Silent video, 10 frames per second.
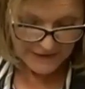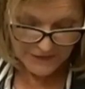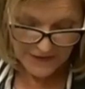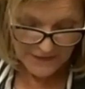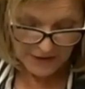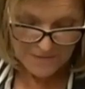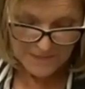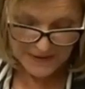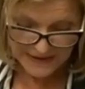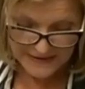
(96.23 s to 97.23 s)
given that there
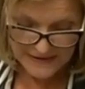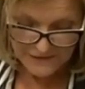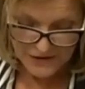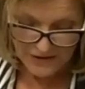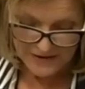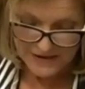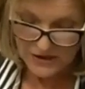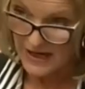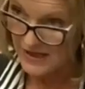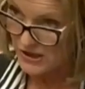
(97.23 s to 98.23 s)
are billions of
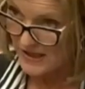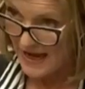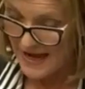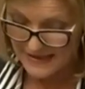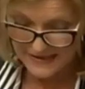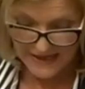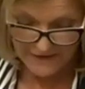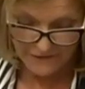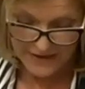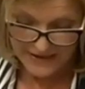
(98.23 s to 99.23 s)
dollars changing
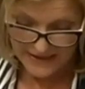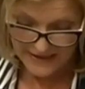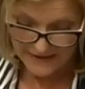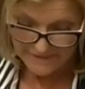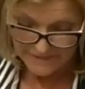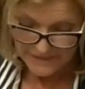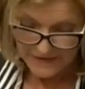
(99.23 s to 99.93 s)
hands every year?